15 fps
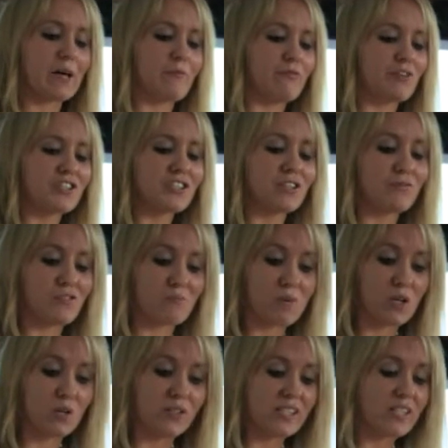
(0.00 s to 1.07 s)
First and
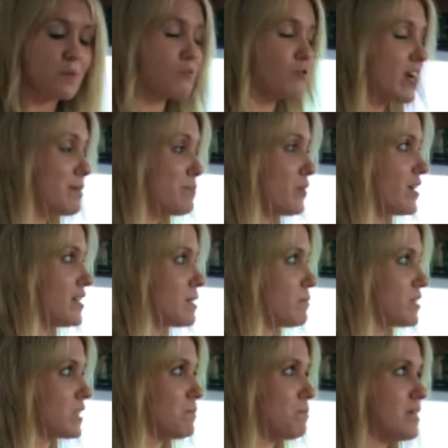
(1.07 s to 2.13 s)
foremost, that the branding
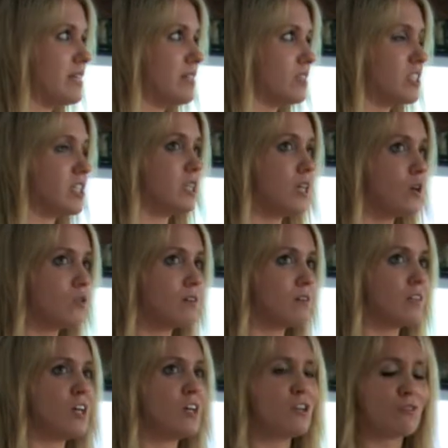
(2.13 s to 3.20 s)
must appeal to
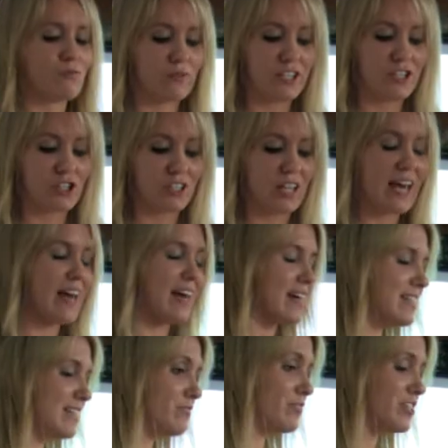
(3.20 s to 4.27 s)
local, regional,
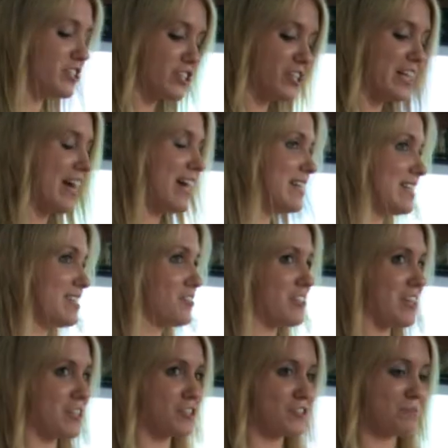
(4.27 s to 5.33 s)
and
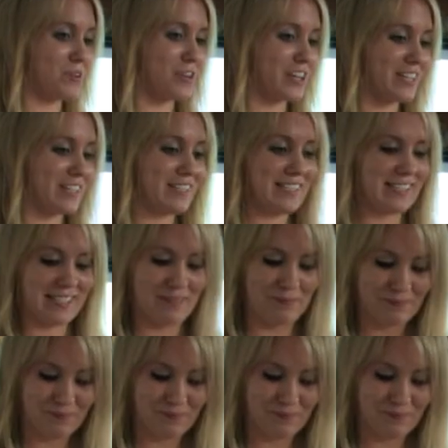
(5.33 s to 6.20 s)
international markets.